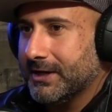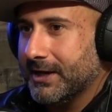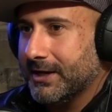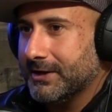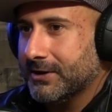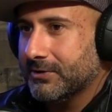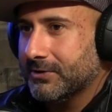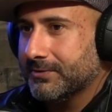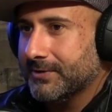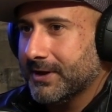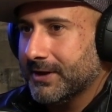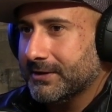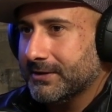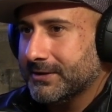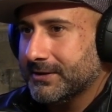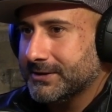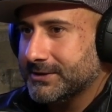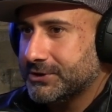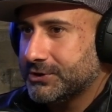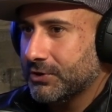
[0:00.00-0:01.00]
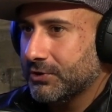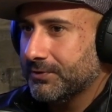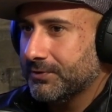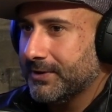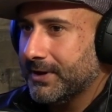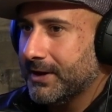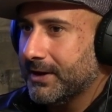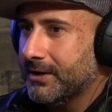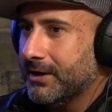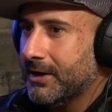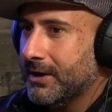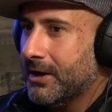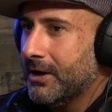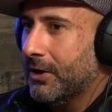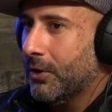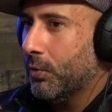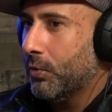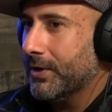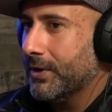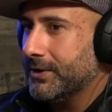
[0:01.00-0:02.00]
I know that they show that
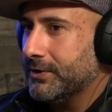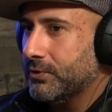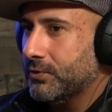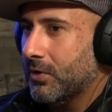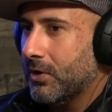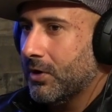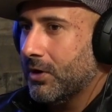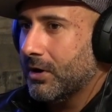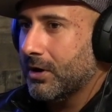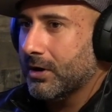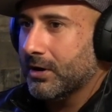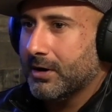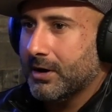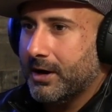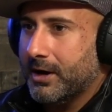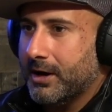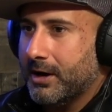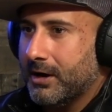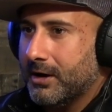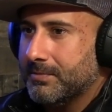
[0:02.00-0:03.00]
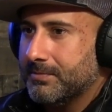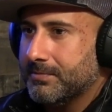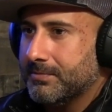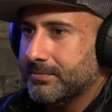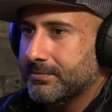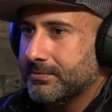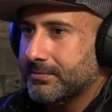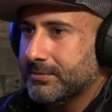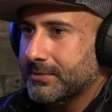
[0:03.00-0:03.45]
when you are um,